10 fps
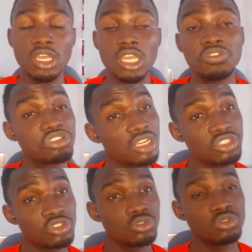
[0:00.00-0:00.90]
If you create
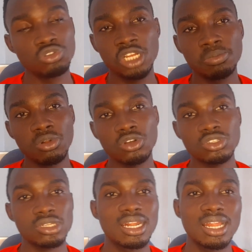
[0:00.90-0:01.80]
two, you get
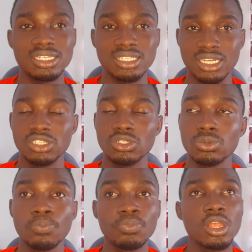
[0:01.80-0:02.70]
blocked, and that's the end.
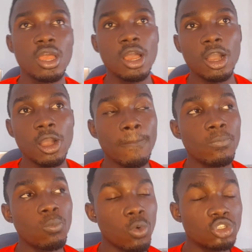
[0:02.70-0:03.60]
So um,
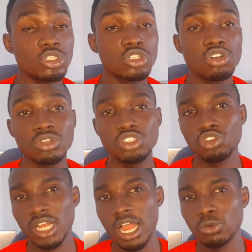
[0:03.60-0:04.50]
once you're done creating
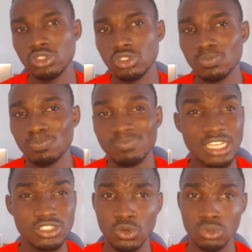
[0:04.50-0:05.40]
your account,
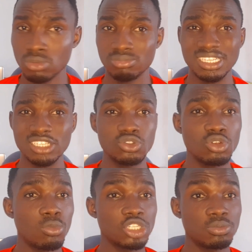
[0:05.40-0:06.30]
that's all. There's no
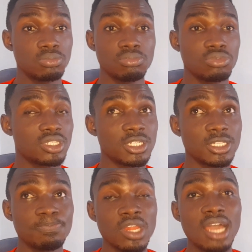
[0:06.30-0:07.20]
much process,
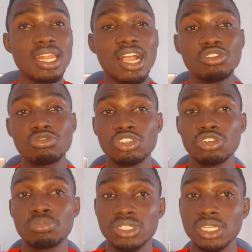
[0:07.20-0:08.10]
and the account
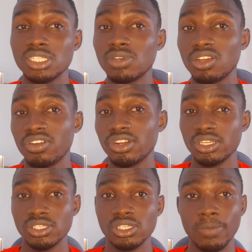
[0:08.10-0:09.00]
creation process is very very
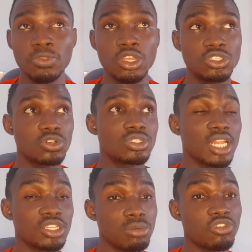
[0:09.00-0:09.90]
easy. Just
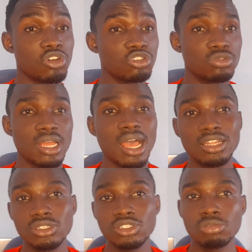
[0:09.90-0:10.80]
select the name of the country,
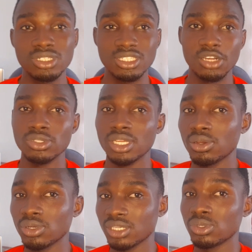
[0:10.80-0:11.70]
add some details that they,
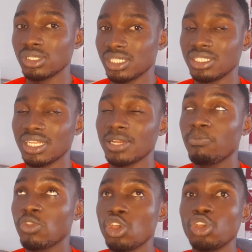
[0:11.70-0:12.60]
they will need, then
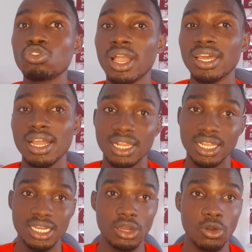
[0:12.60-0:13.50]
you go ahead and
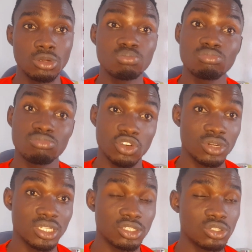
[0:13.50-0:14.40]
click on
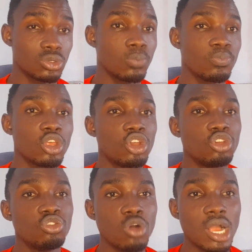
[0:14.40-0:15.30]
create. So
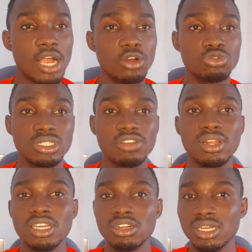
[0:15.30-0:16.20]
your account will
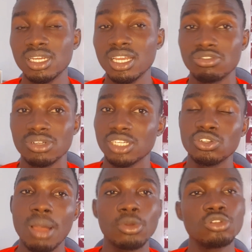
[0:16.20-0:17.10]
definitely get created.
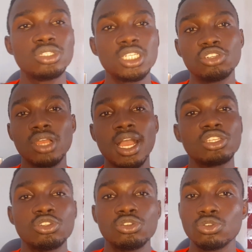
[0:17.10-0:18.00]
So I'm going to take you
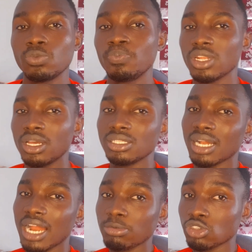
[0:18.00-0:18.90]
guys to the
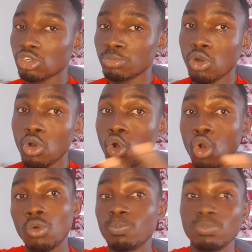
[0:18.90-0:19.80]
laptop
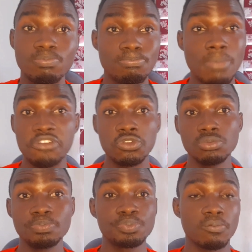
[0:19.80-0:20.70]
or my
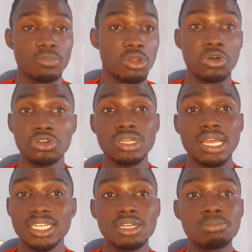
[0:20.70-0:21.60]
phone, because I
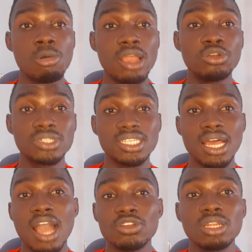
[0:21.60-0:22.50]
think mobile users
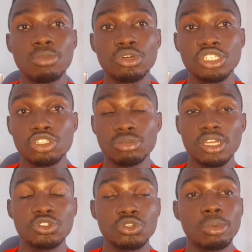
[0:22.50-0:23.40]
are actually much in
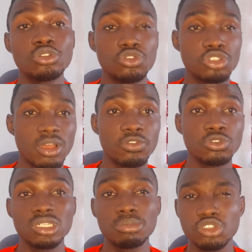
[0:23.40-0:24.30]
StormGain. So I'm going to use my phone
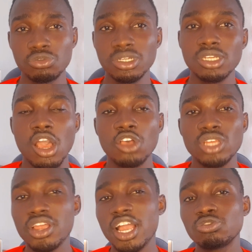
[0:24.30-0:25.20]
to demonstrate, so
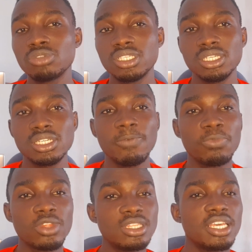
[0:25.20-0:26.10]
you guys will see
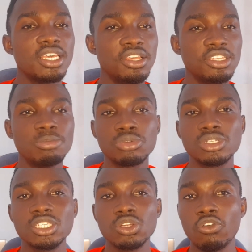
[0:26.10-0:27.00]
the easy
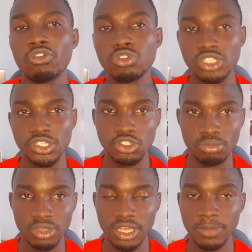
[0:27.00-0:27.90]
process of using
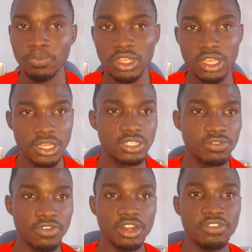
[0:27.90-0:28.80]
StormGain. It's
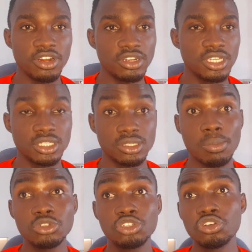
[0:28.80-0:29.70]
very, very easy. I'm
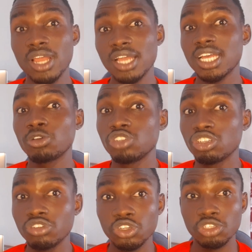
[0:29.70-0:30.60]
going to show you guys how to
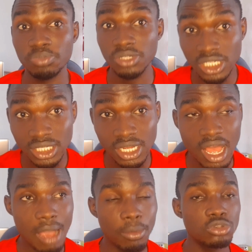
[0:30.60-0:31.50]
increase your speed.
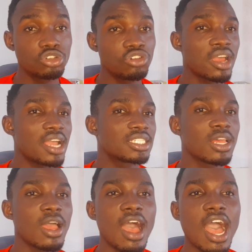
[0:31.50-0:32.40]
I'm going to show you guys
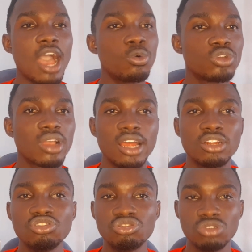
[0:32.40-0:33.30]
how you
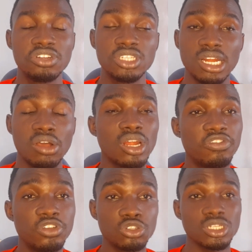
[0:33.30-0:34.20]
can do everything, other
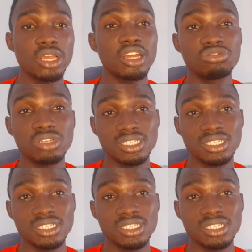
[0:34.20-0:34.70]
features, how you can trade in